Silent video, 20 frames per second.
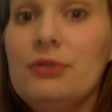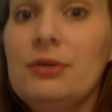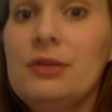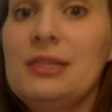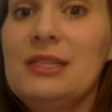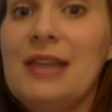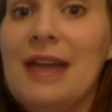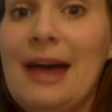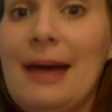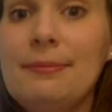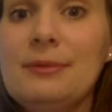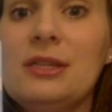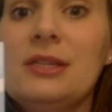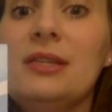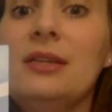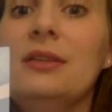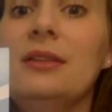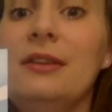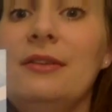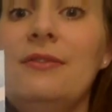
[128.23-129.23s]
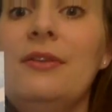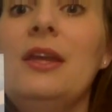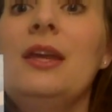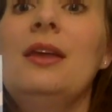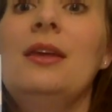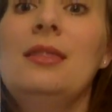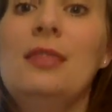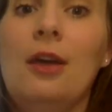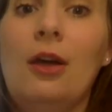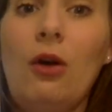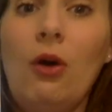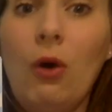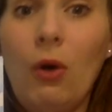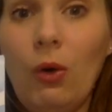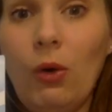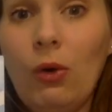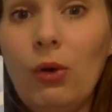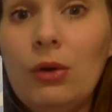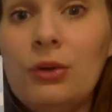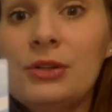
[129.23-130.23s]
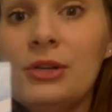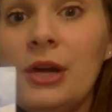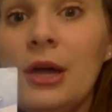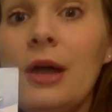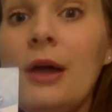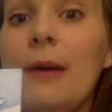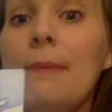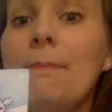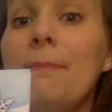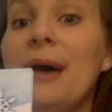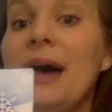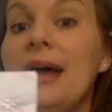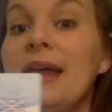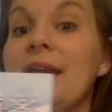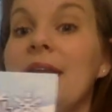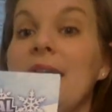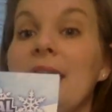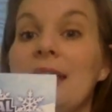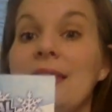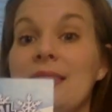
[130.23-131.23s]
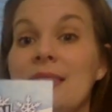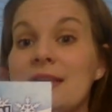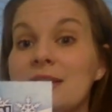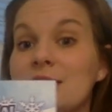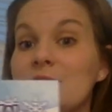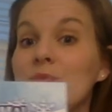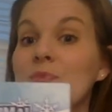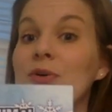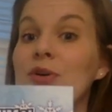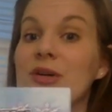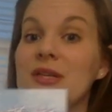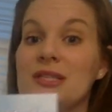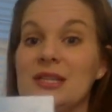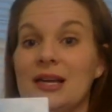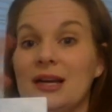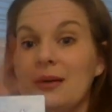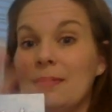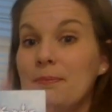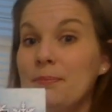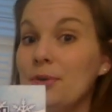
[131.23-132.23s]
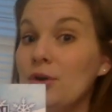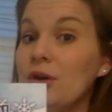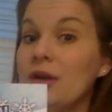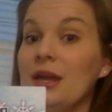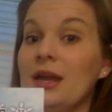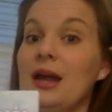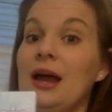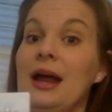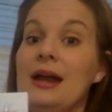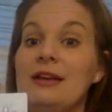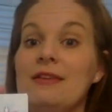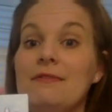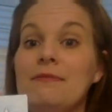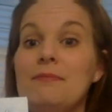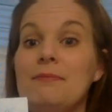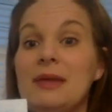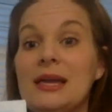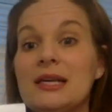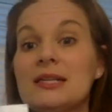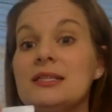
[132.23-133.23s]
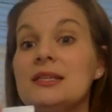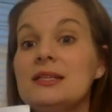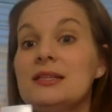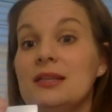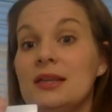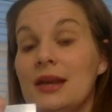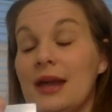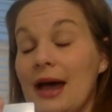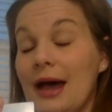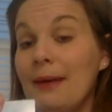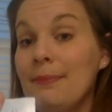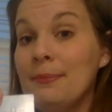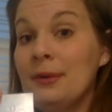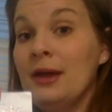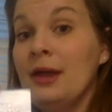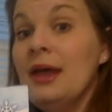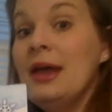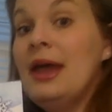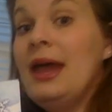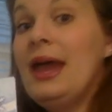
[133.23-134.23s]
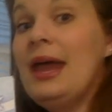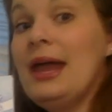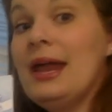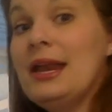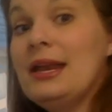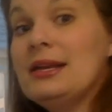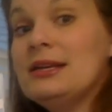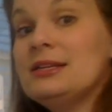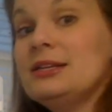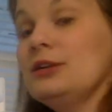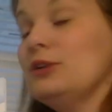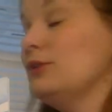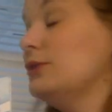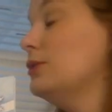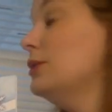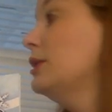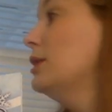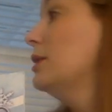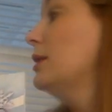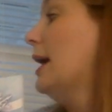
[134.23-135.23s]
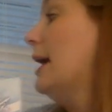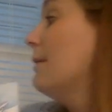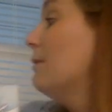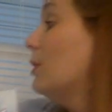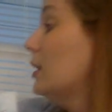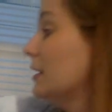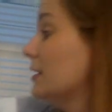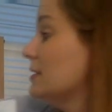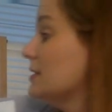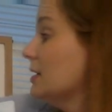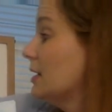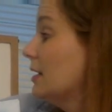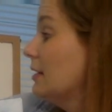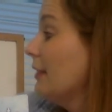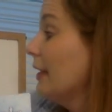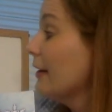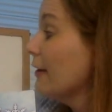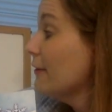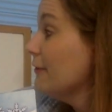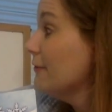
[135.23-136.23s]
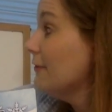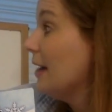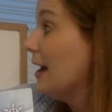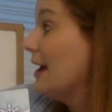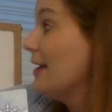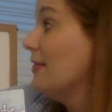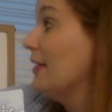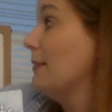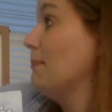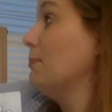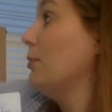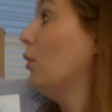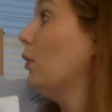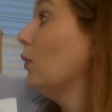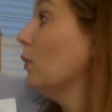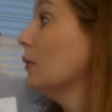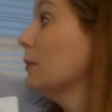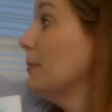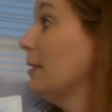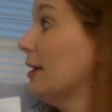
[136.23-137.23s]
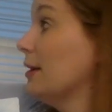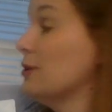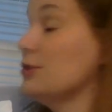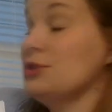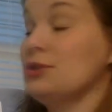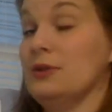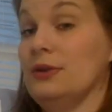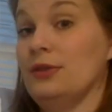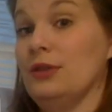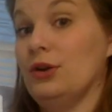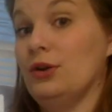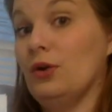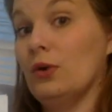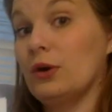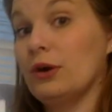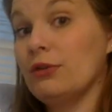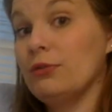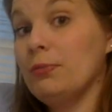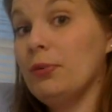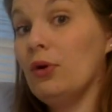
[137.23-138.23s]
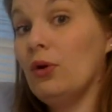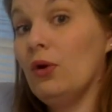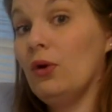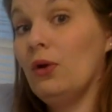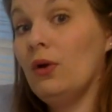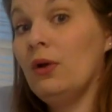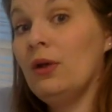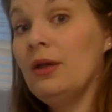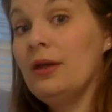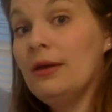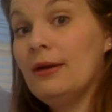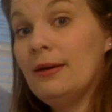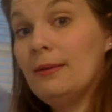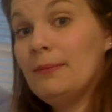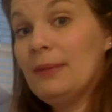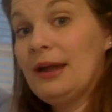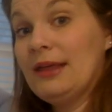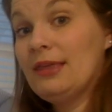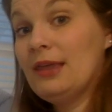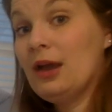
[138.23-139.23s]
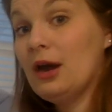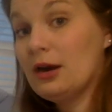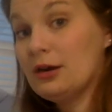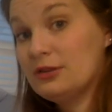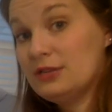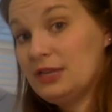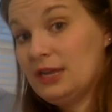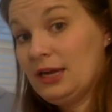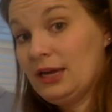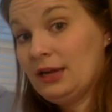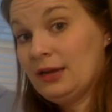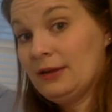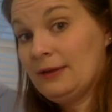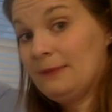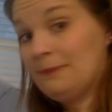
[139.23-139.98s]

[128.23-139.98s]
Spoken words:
adapt to living in the cold. But in this book, it kind of mixes it up, and I wanted to clarify that polar bears are in the North Pole by the Arctic,